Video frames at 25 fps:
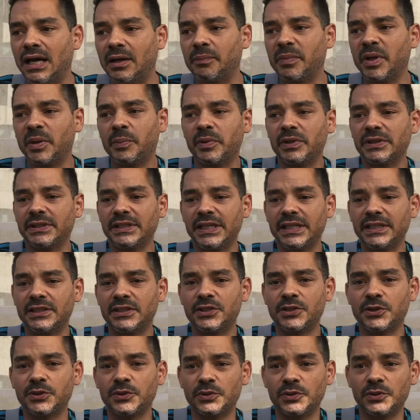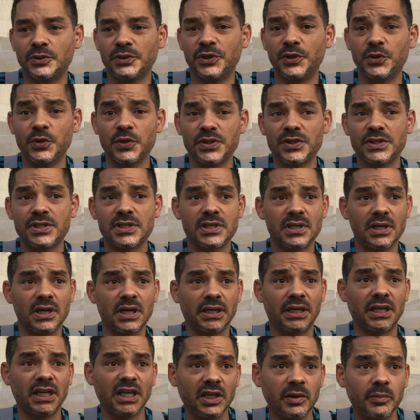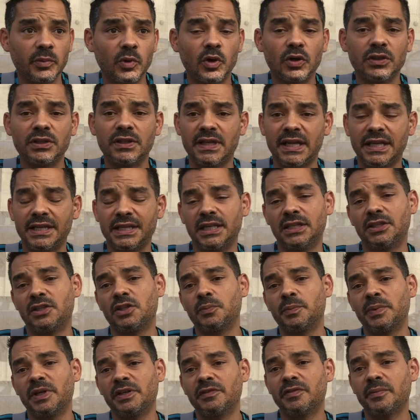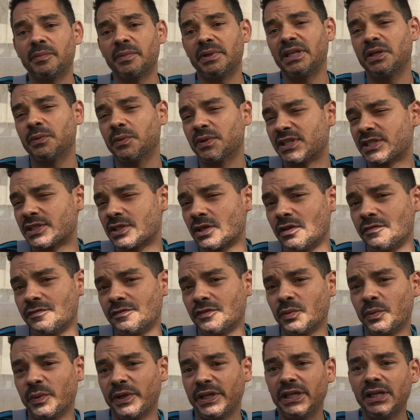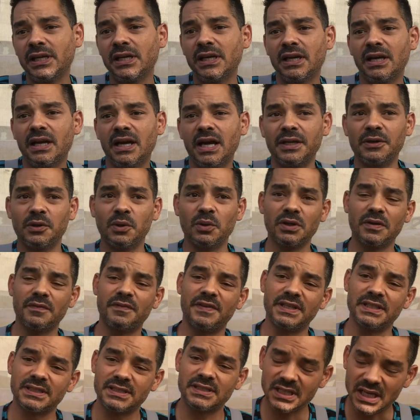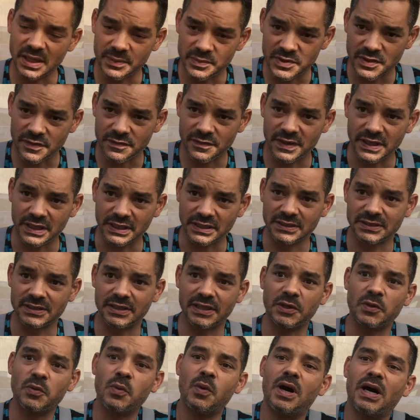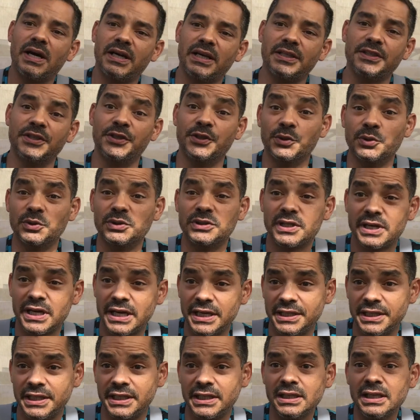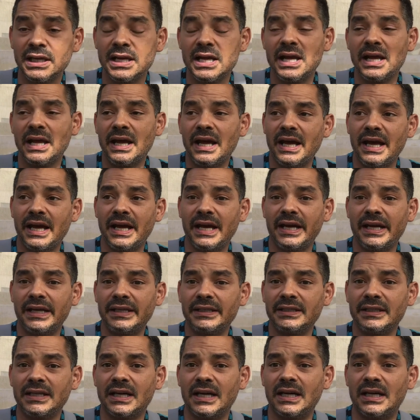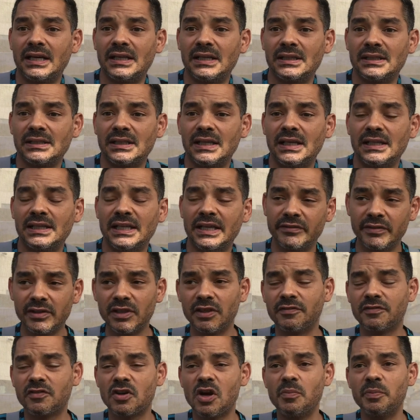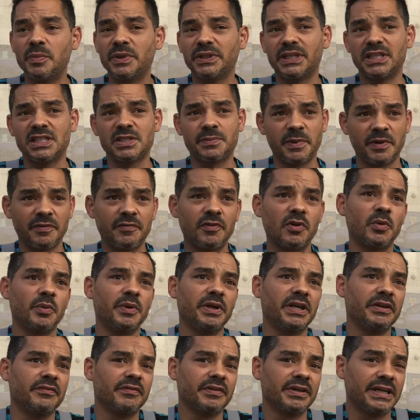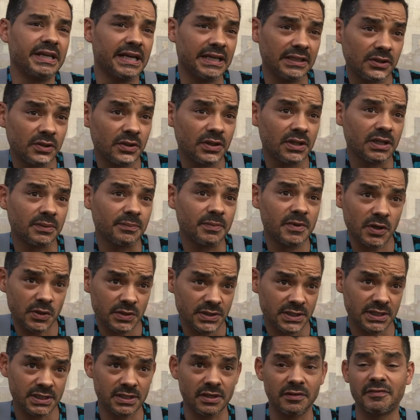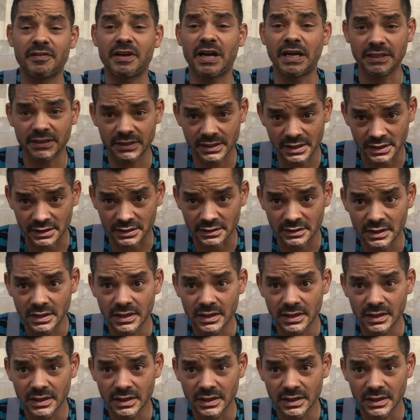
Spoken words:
People need to use a keyboard, they need to be familiar with software, and all of these types of things require new training and a level of competence before we even get to the process of writing.